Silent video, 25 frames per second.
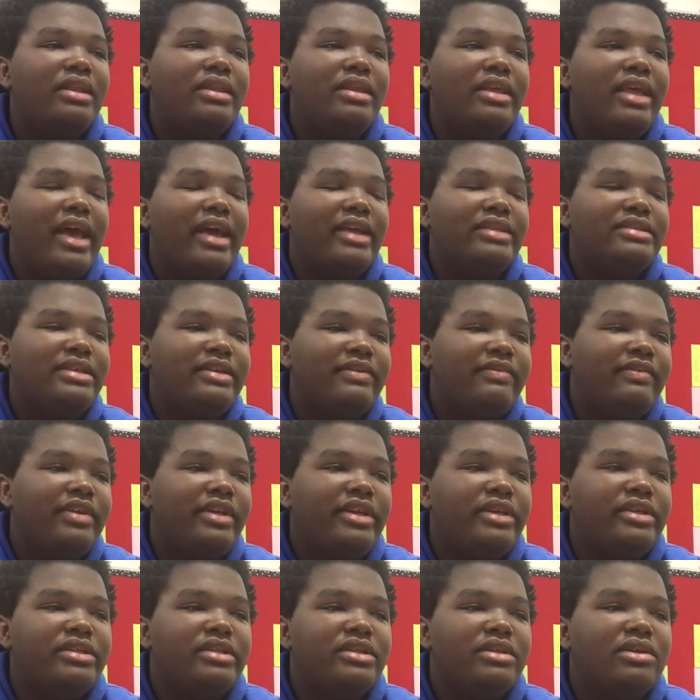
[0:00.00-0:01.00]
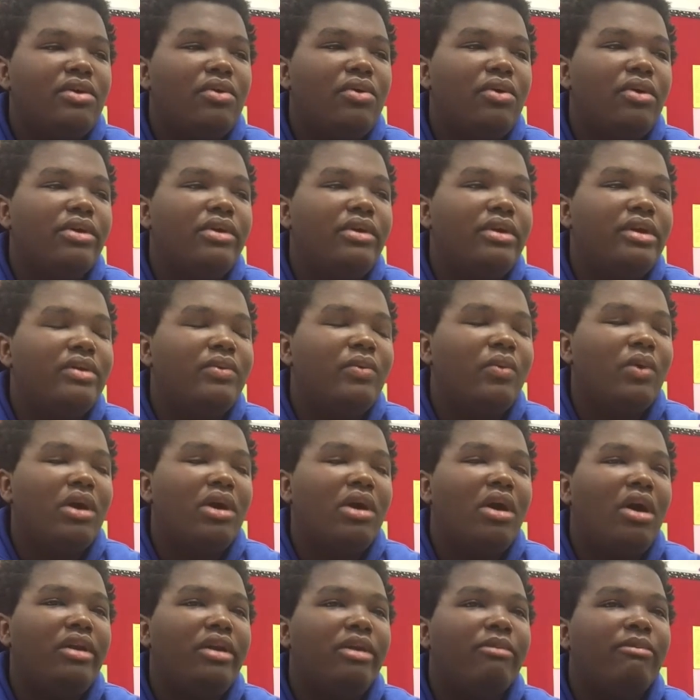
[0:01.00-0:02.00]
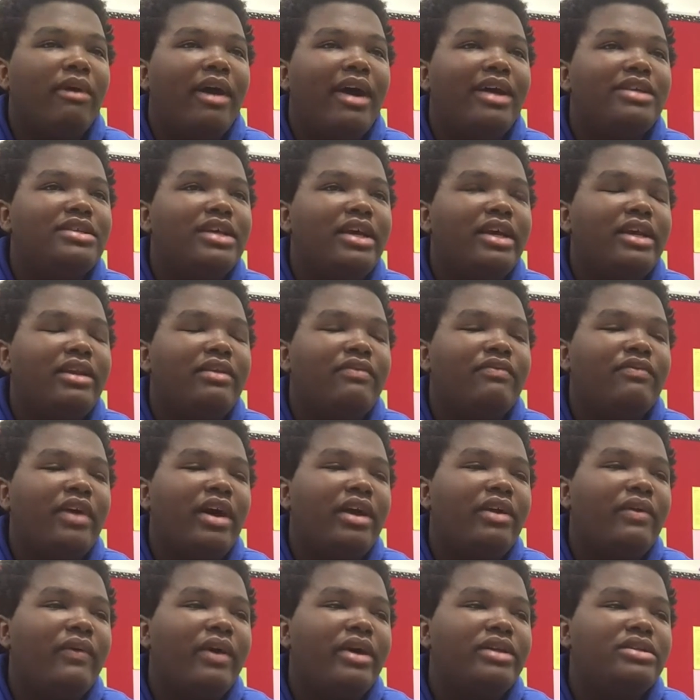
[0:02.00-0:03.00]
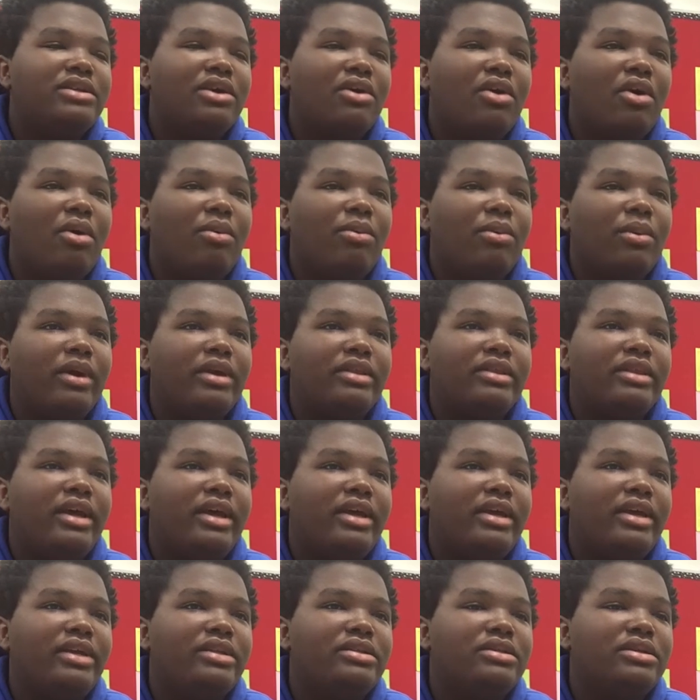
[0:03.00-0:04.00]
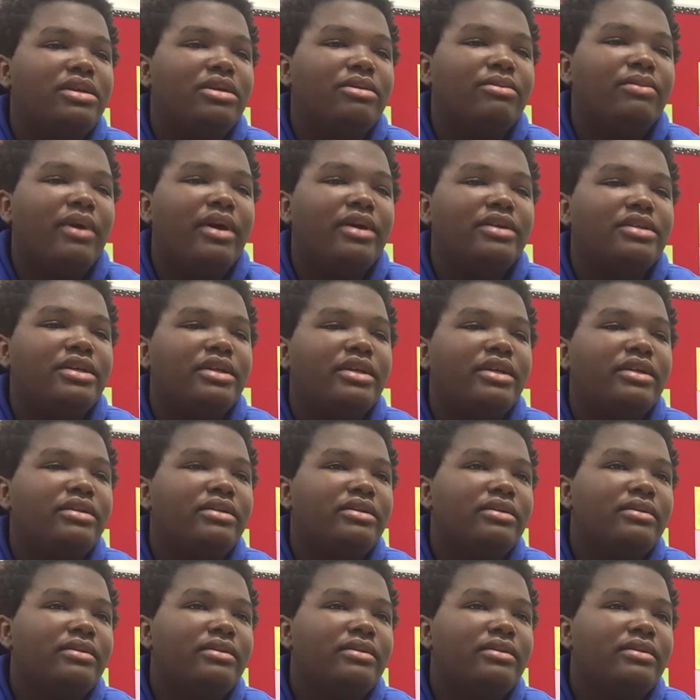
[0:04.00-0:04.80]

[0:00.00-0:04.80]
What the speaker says: the activities or you can work on your project and find a way to incorporate that into your project.